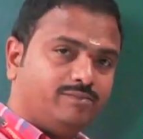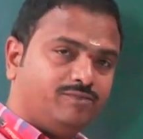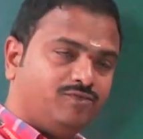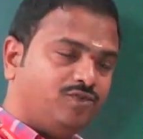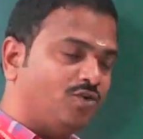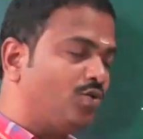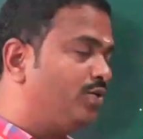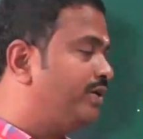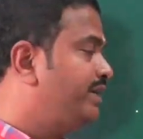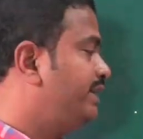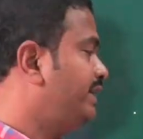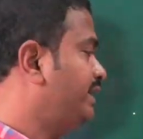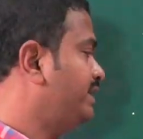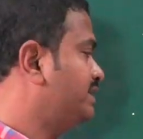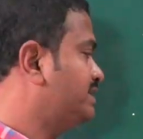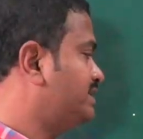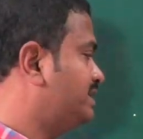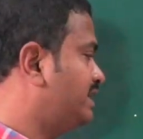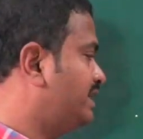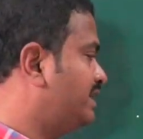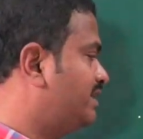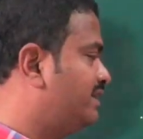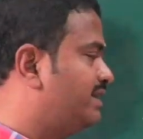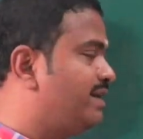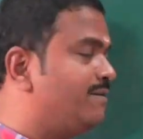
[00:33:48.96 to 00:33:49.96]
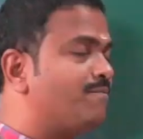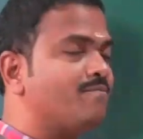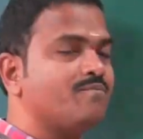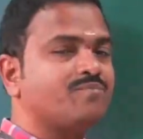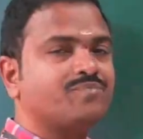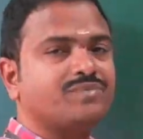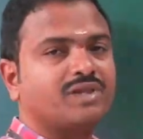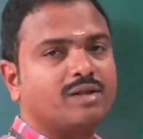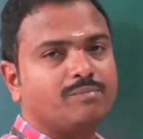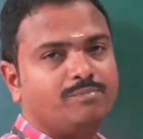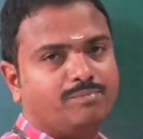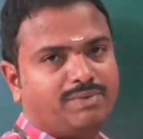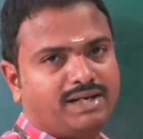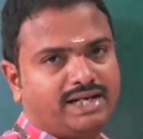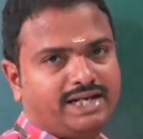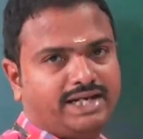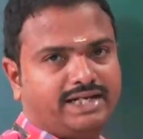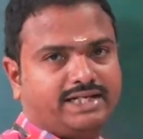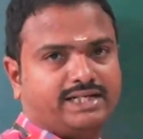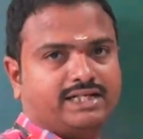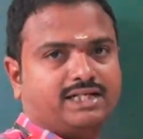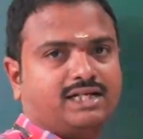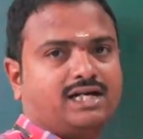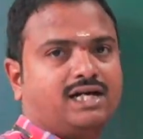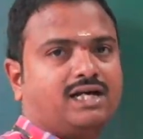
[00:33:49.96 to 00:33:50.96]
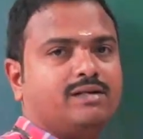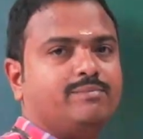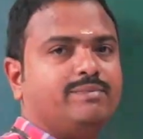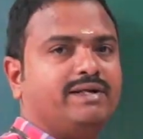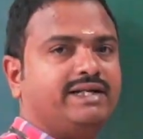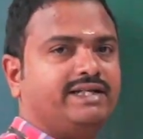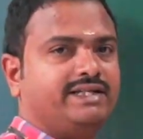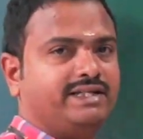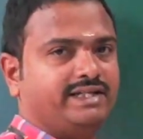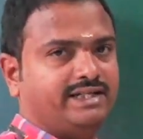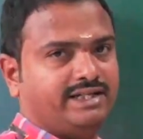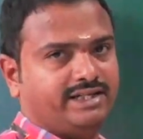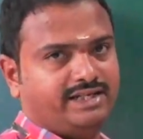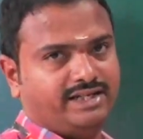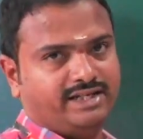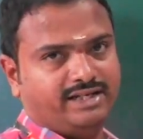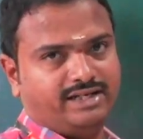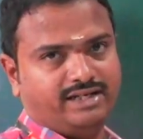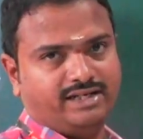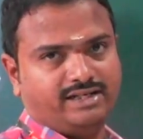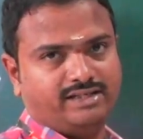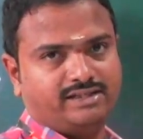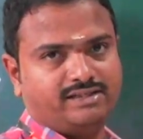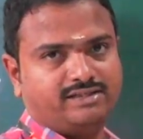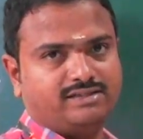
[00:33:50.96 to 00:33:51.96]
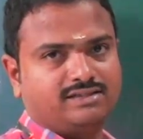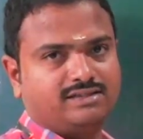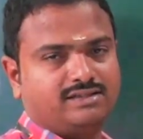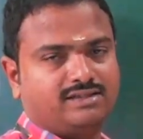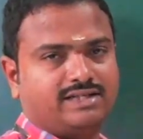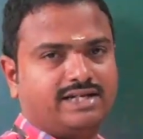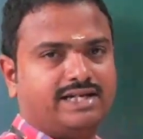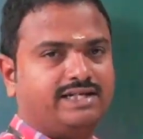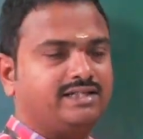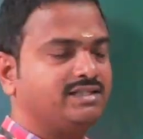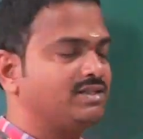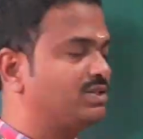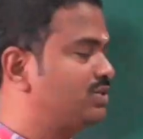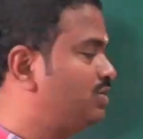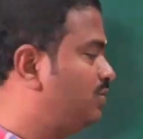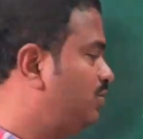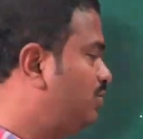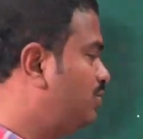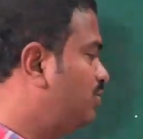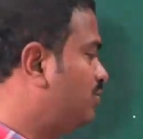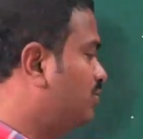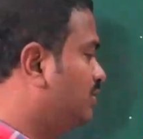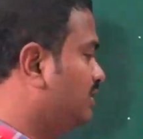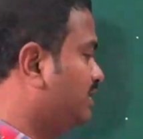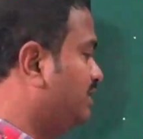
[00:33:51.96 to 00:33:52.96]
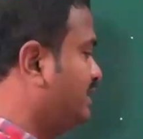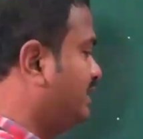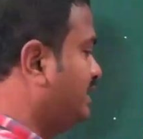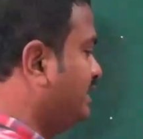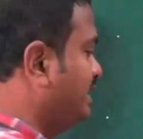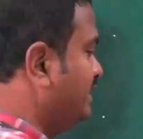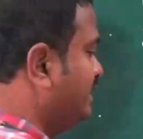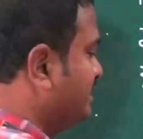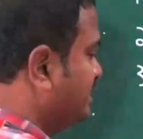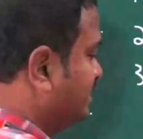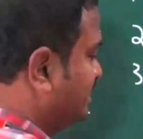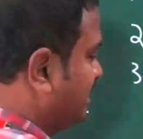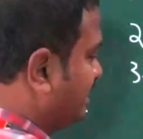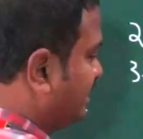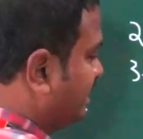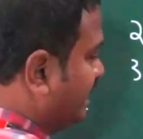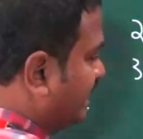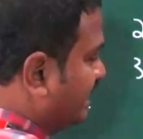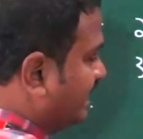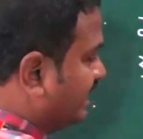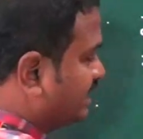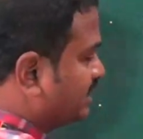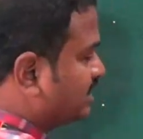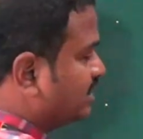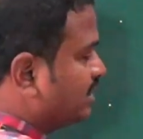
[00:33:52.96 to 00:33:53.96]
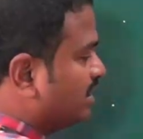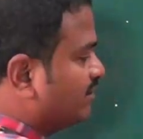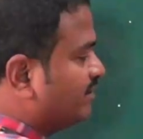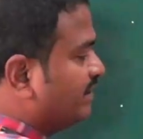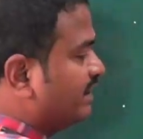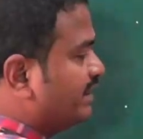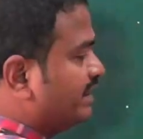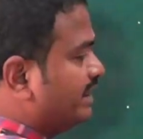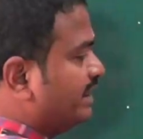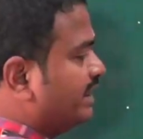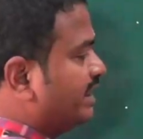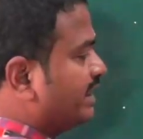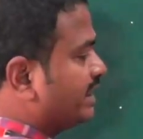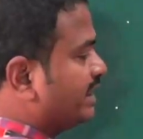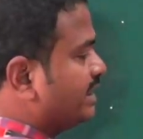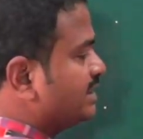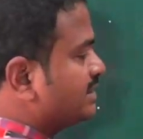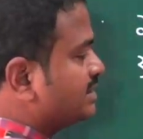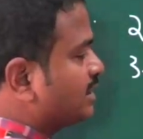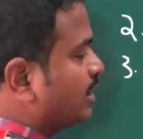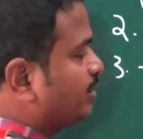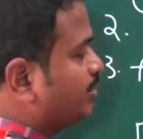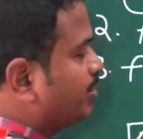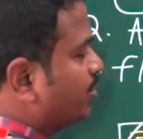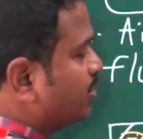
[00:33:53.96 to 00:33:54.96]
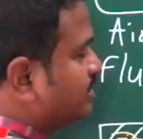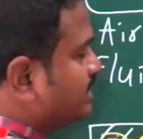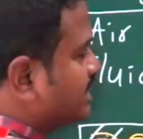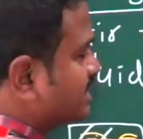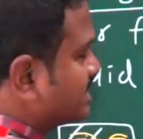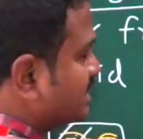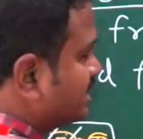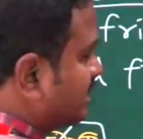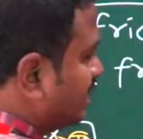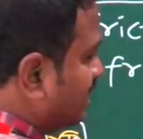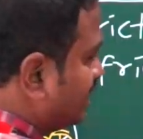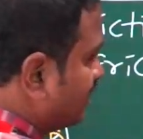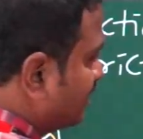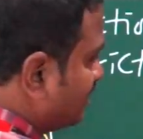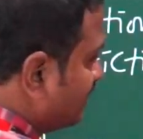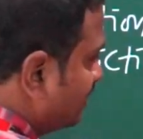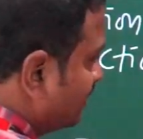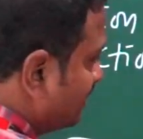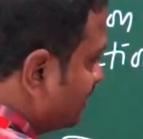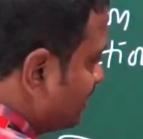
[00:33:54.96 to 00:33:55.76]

flowing inside the plate or material, right? So the direction of eddy currents opposes the